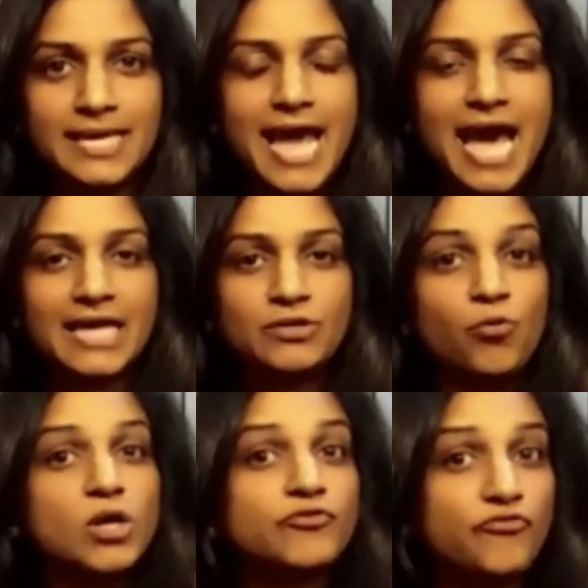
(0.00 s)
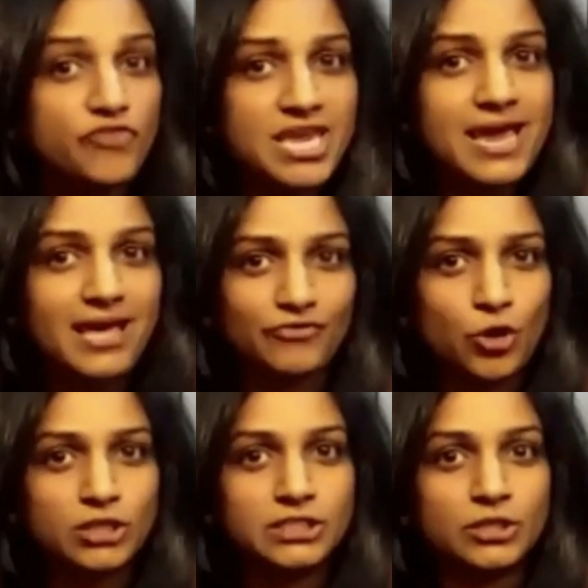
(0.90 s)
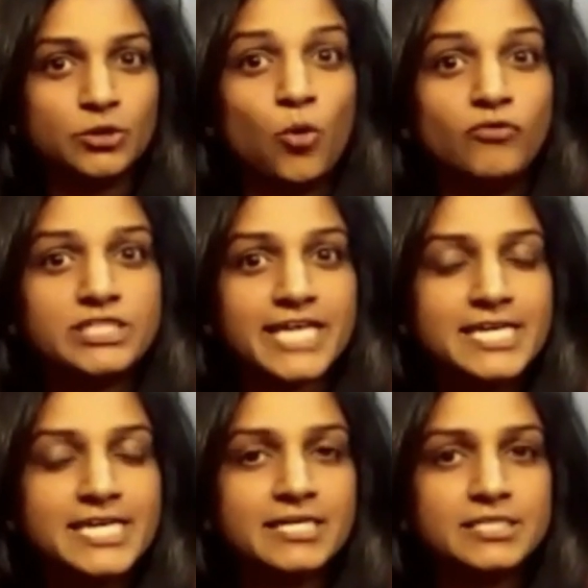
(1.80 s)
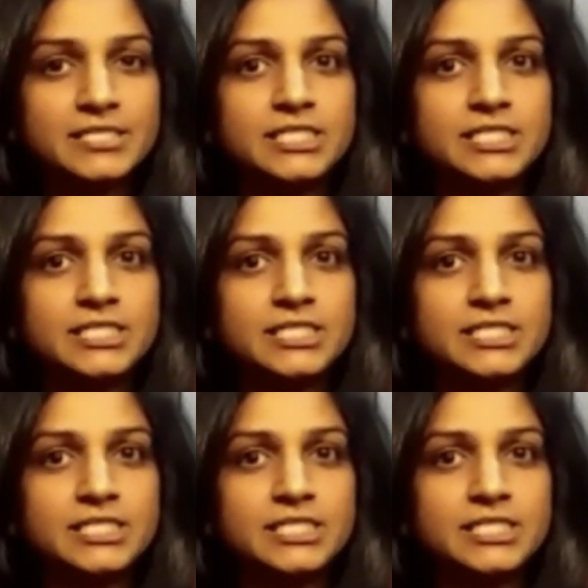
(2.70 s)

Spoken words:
And what we have got, over 10 years,